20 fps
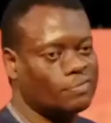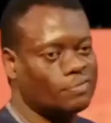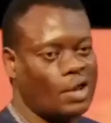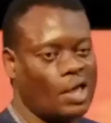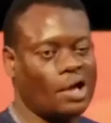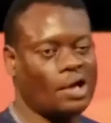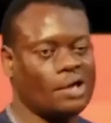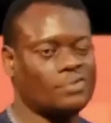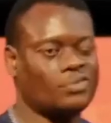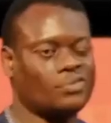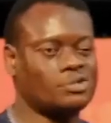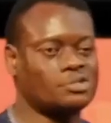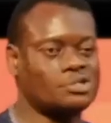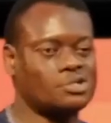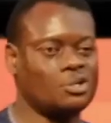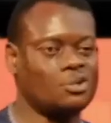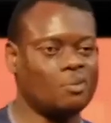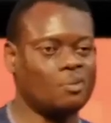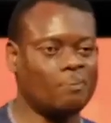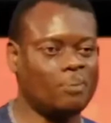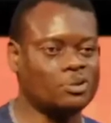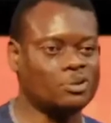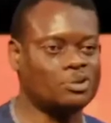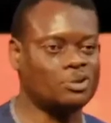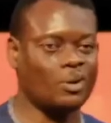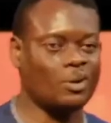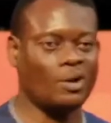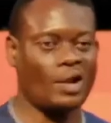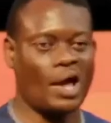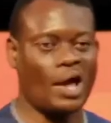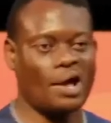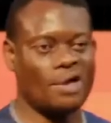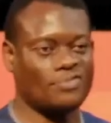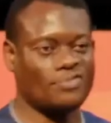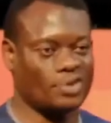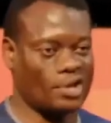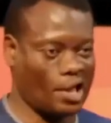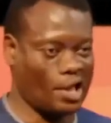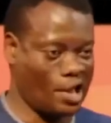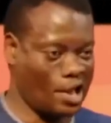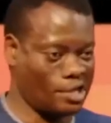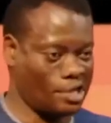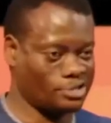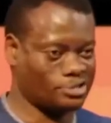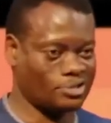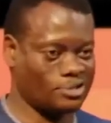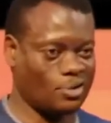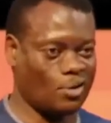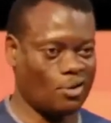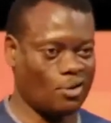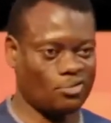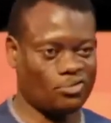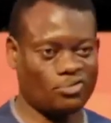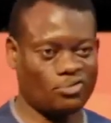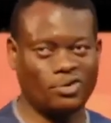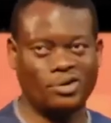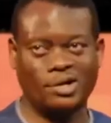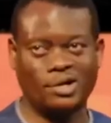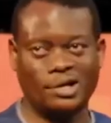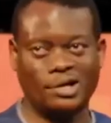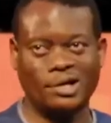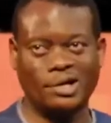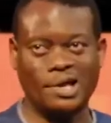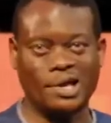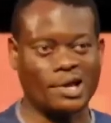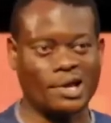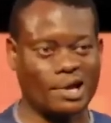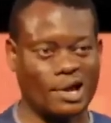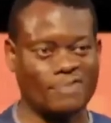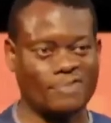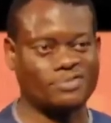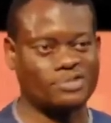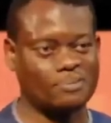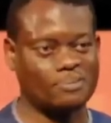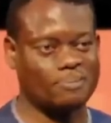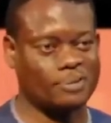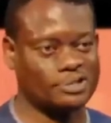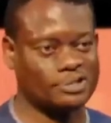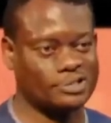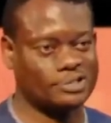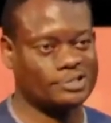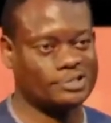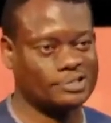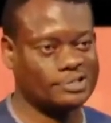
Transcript: life until you put your life in the hands of a crafty person.